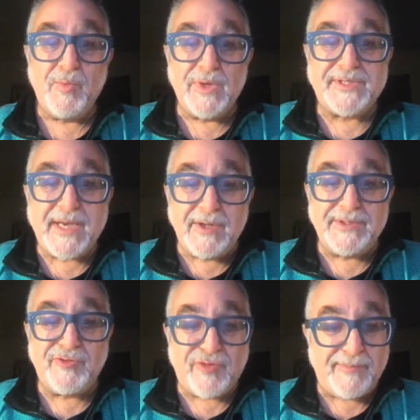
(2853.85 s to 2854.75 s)
was killed
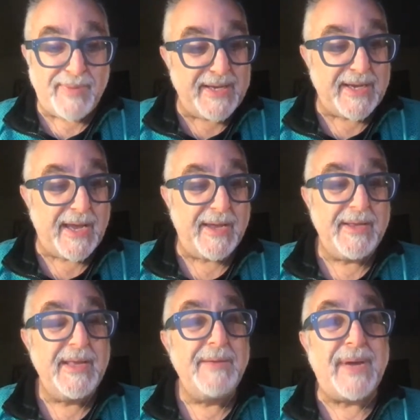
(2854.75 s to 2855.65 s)
in Treblinka,
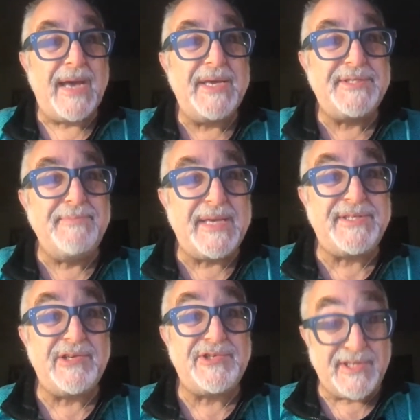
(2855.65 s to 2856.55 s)
but his
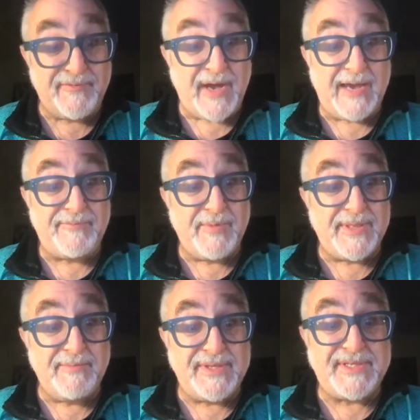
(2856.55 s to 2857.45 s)
message survived
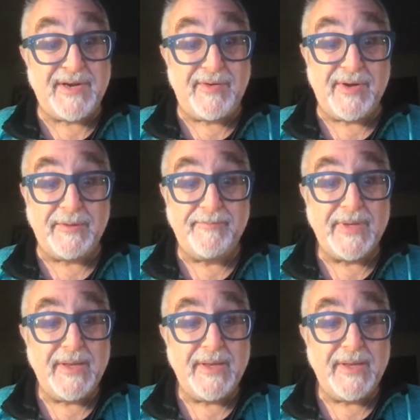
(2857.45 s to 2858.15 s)
with the material.